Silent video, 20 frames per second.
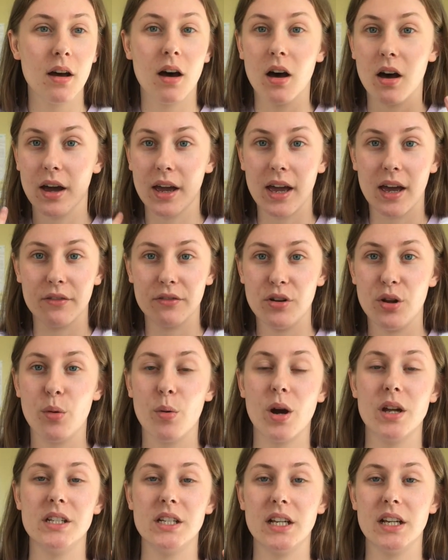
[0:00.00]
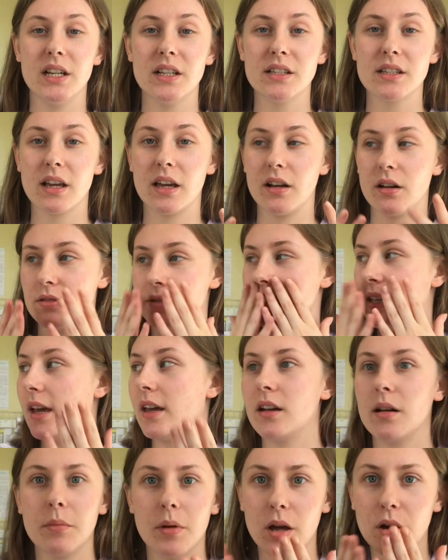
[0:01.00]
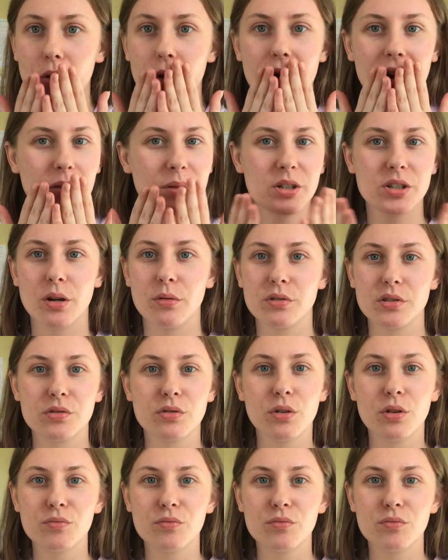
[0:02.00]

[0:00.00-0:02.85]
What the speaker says: I have no ideas, and I'll say it and I'm like, oh, I wish I was